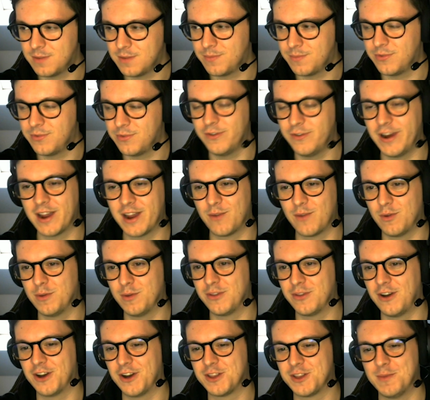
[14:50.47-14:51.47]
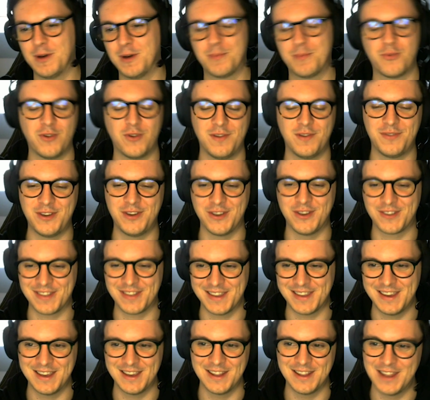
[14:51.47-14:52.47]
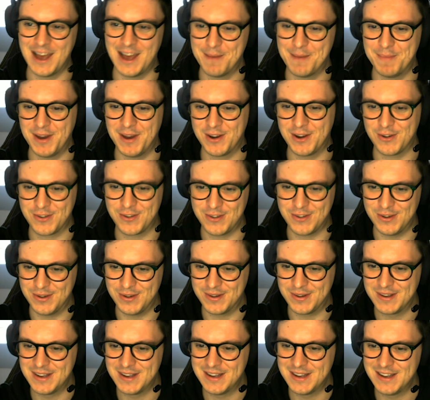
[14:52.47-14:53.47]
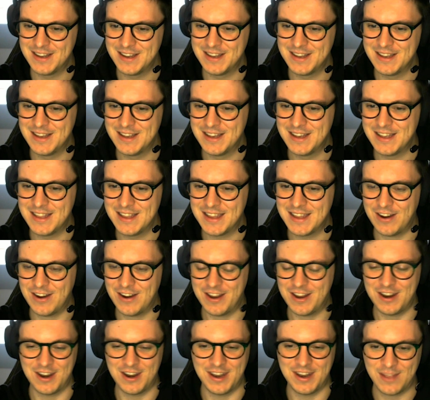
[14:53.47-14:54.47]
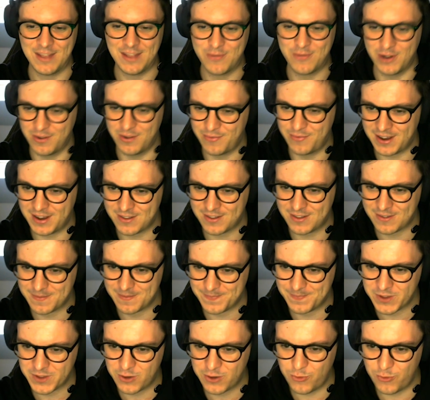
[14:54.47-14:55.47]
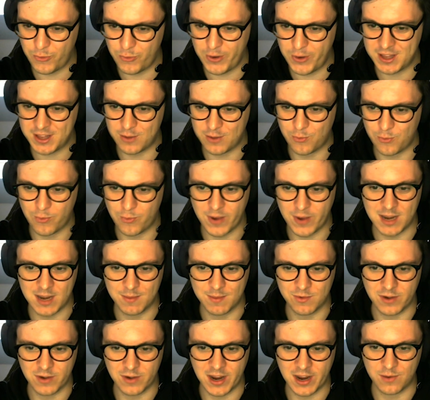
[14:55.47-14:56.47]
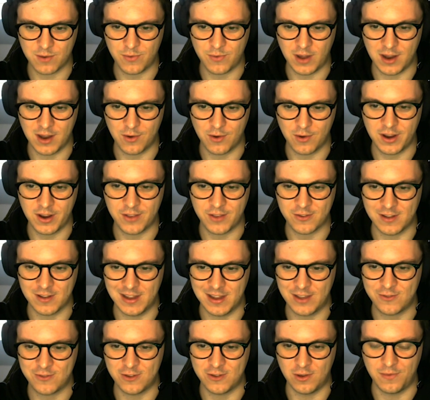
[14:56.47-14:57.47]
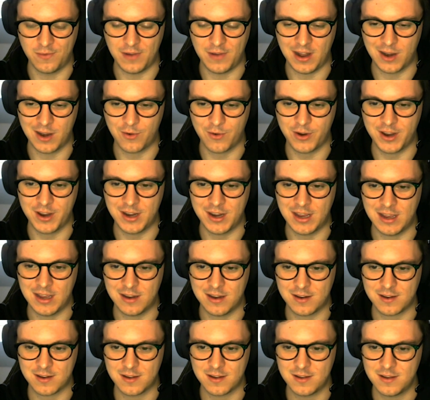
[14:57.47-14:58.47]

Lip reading: dragon we talked about previously a lot better too. Alright, and a Nightfall effect. Create a random dragon follower and celestial follower in hand.